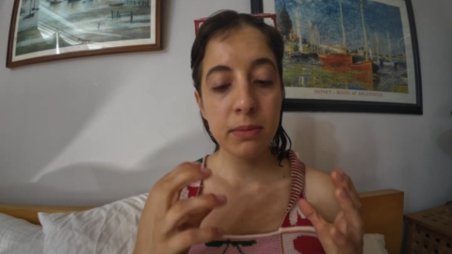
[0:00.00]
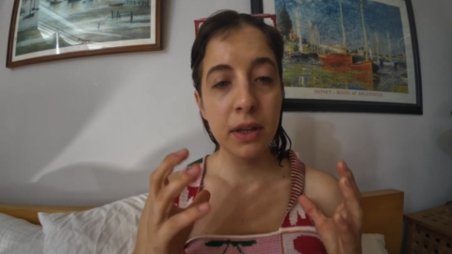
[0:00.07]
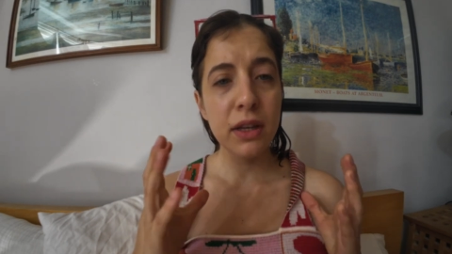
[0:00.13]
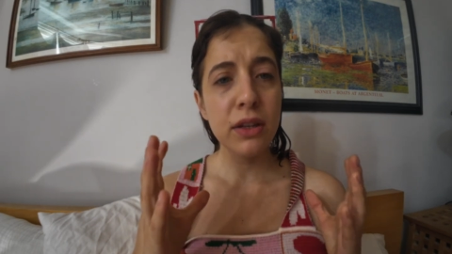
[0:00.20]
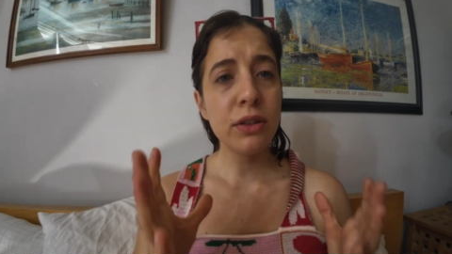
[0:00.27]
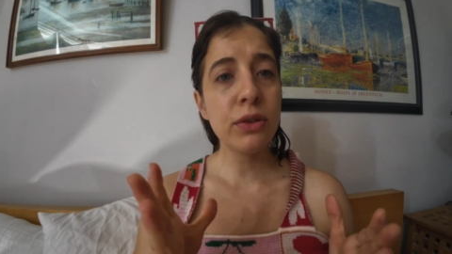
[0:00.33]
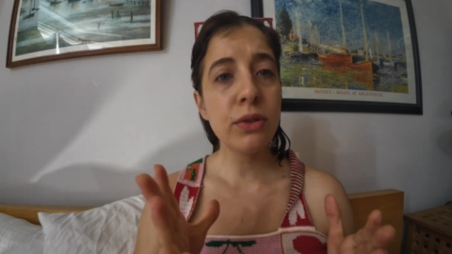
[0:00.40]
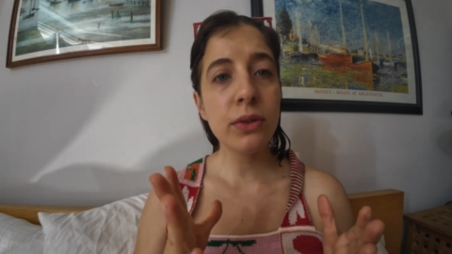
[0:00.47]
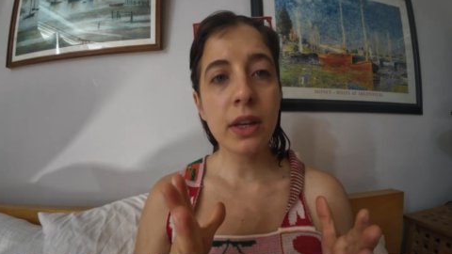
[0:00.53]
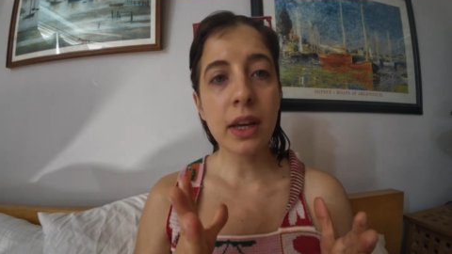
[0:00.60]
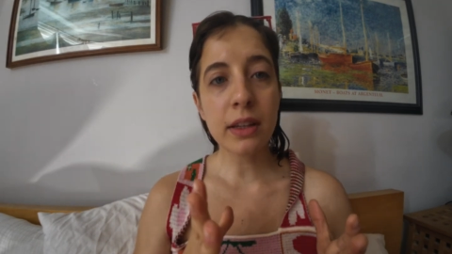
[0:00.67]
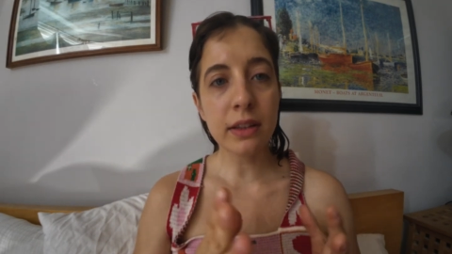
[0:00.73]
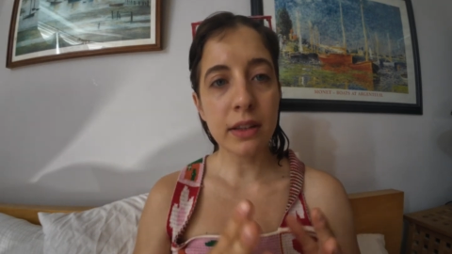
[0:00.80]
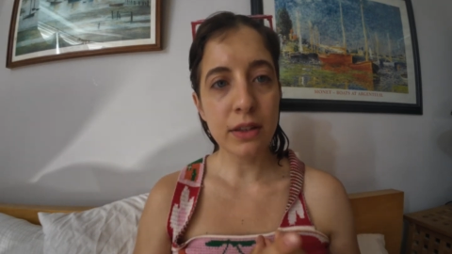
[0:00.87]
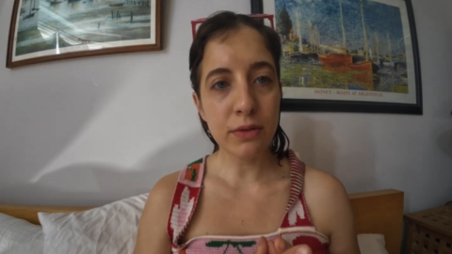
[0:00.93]
that you
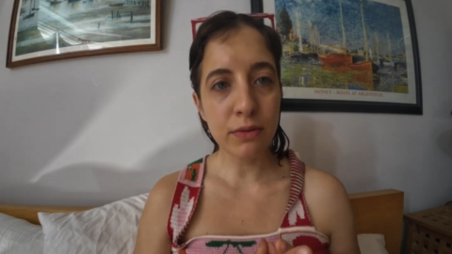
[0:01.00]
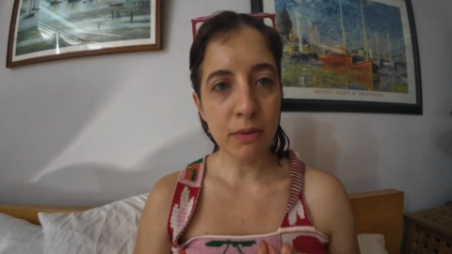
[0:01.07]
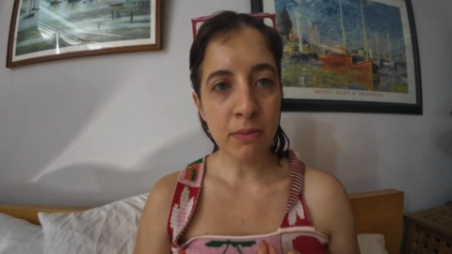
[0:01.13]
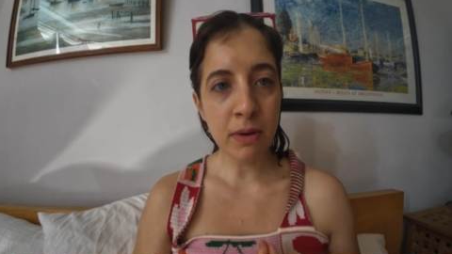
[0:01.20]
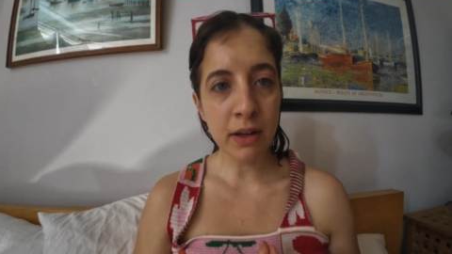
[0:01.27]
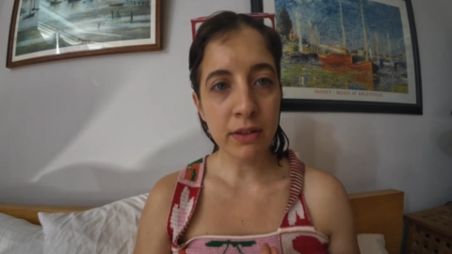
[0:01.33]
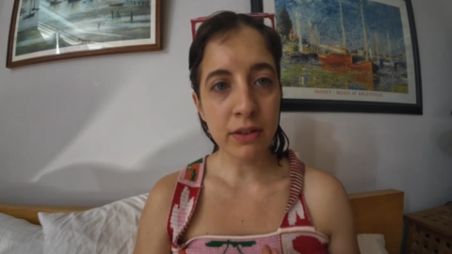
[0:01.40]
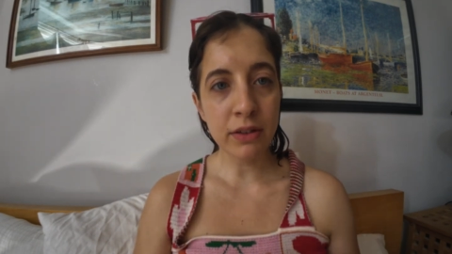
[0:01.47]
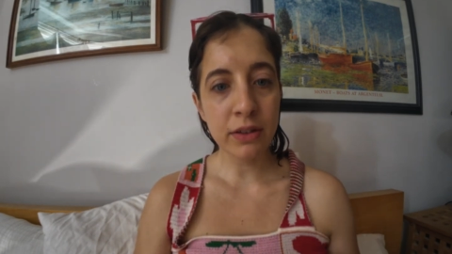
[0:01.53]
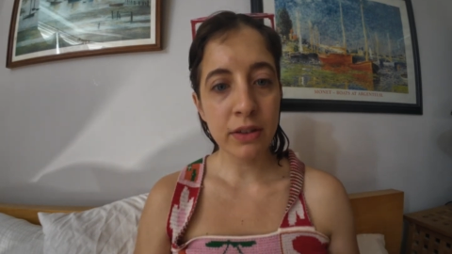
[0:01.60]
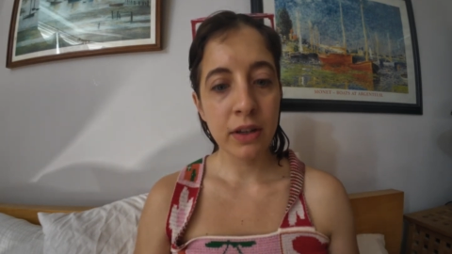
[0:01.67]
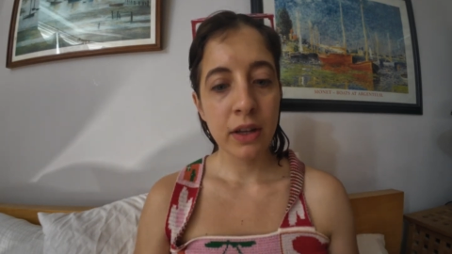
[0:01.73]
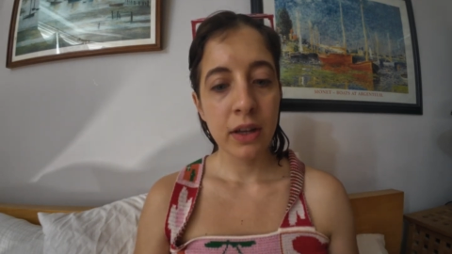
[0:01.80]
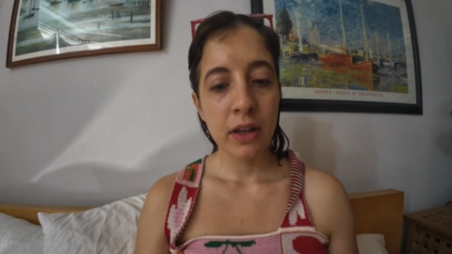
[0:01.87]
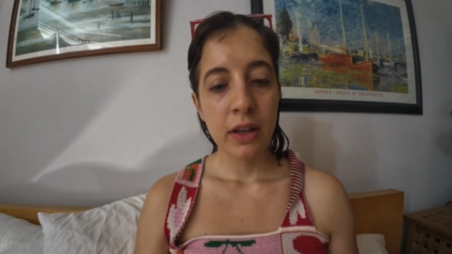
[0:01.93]
get this reminder,
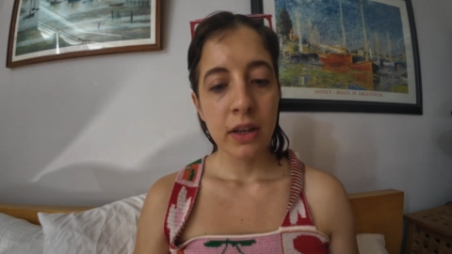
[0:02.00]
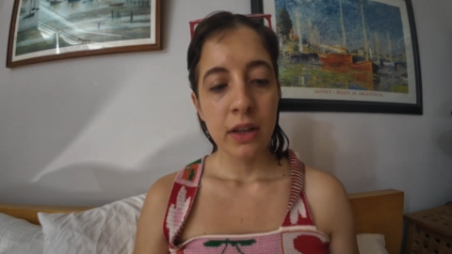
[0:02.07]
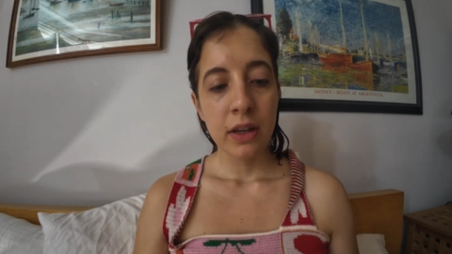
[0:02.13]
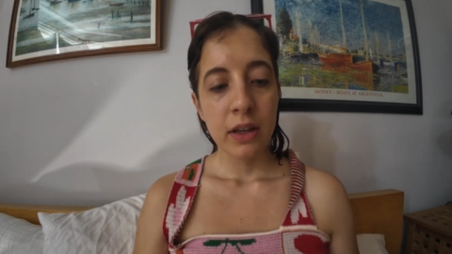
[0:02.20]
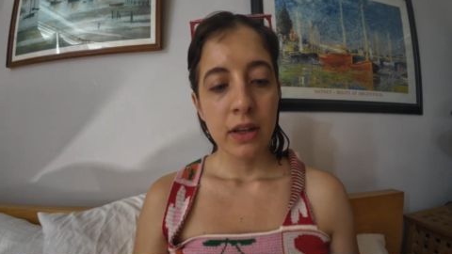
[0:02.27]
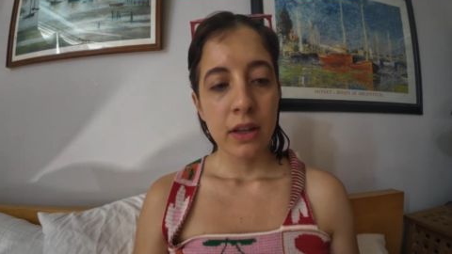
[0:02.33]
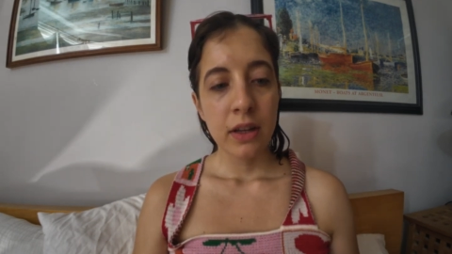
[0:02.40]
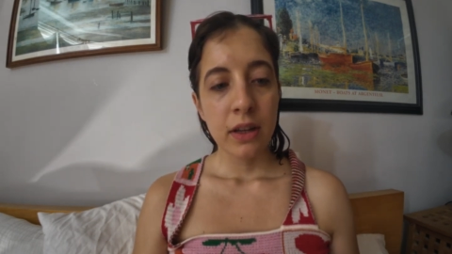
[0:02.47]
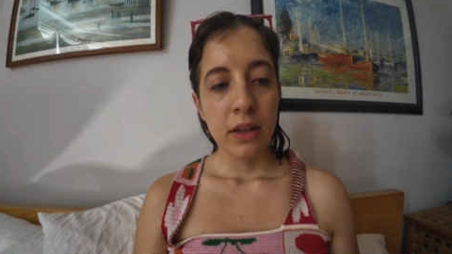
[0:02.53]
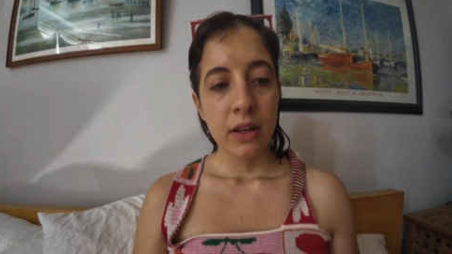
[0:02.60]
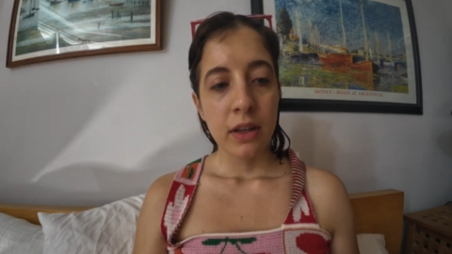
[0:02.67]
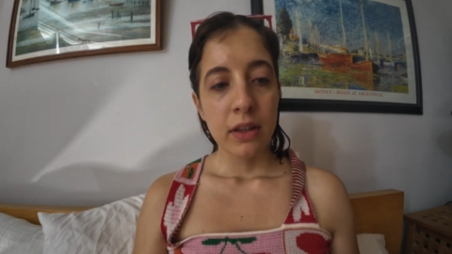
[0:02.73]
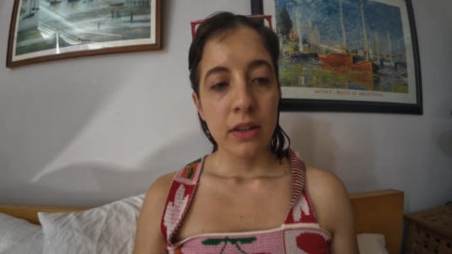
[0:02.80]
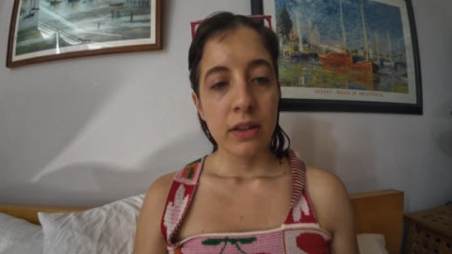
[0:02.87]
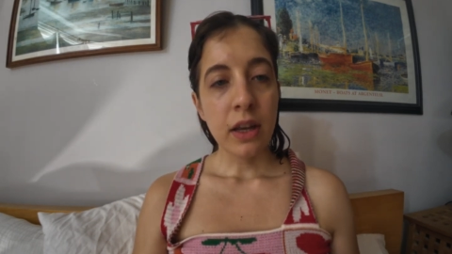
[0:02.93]

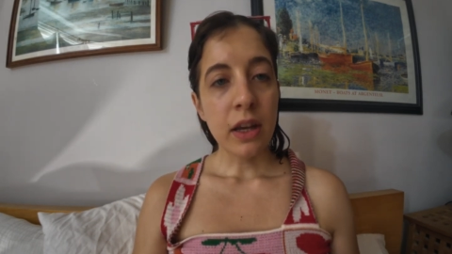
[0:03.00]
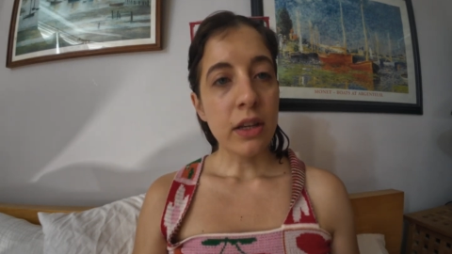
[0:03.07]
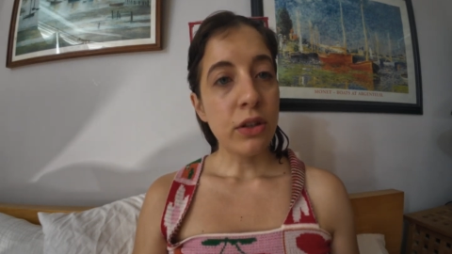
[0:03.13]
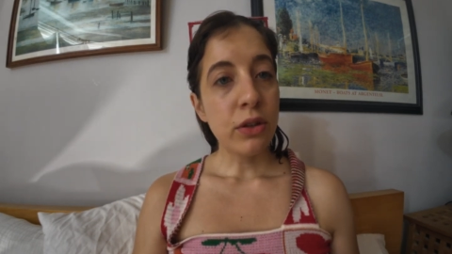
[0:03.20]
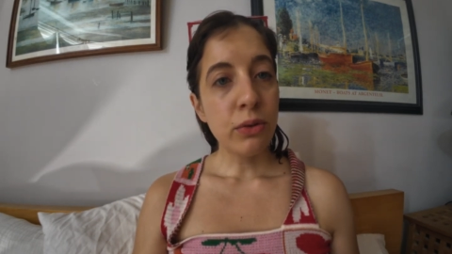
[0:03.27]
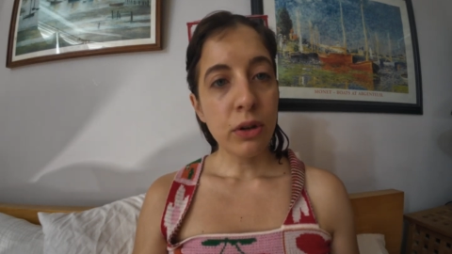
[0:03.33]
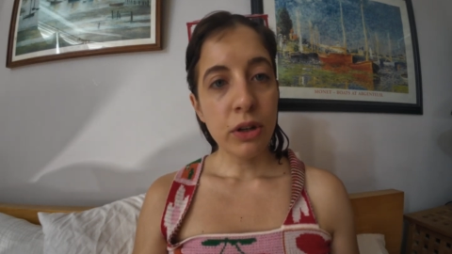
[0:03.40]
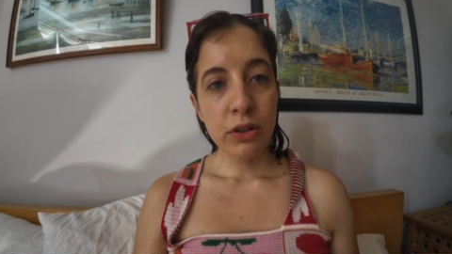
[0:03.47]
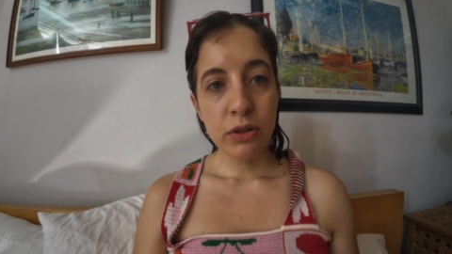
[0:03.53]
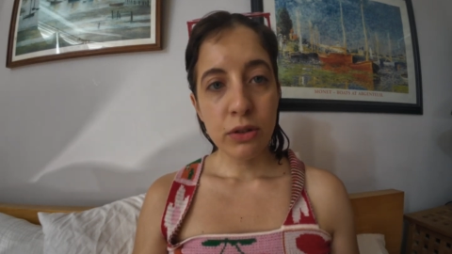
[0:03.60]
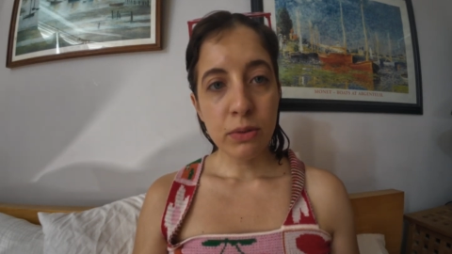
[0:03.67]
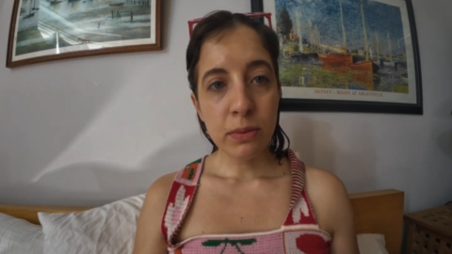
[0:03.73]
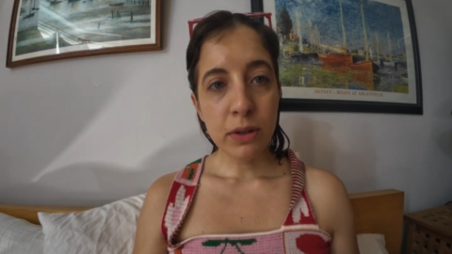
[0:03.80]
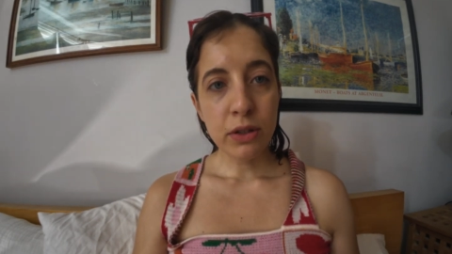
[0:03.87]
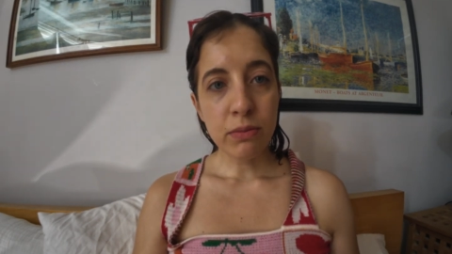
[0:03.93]
that you are
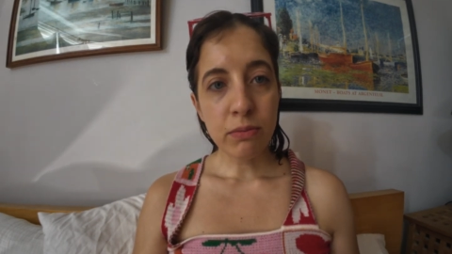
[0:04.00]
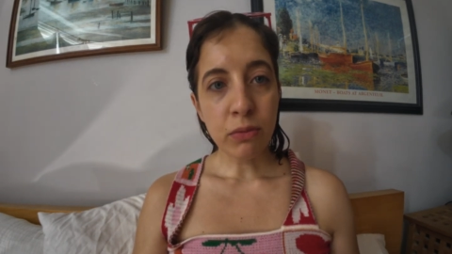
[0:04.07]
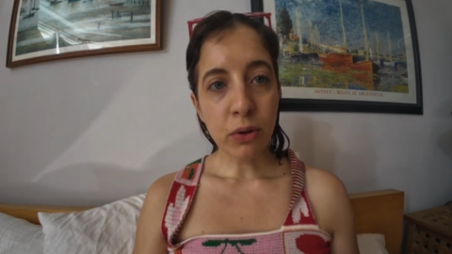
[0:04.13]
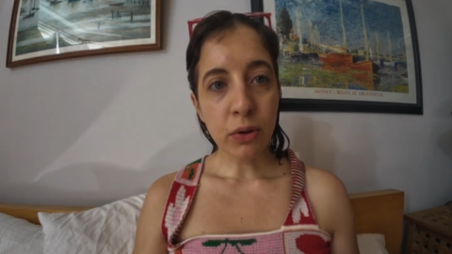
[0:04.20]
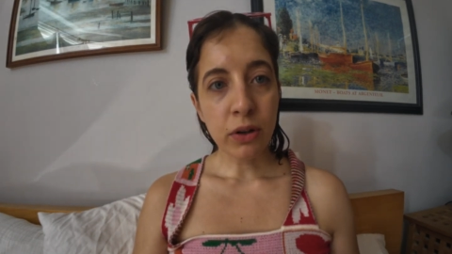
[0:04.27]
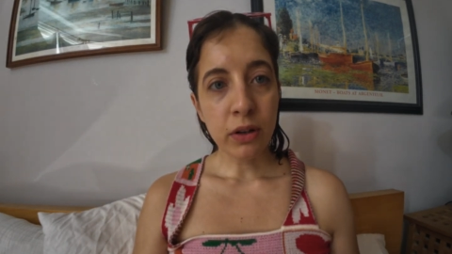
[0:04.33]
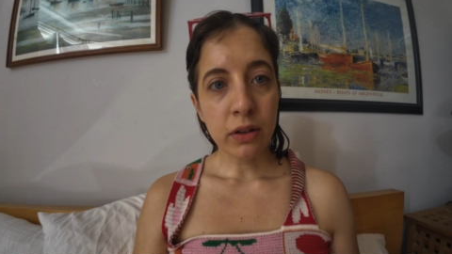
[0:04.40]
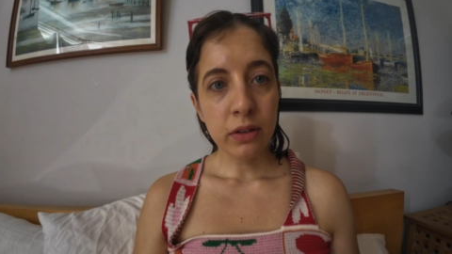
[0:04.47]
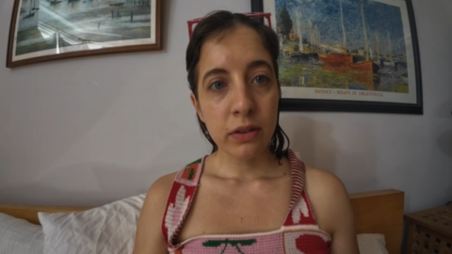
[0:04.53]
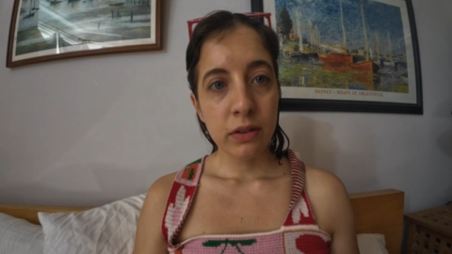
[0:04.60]
so much more.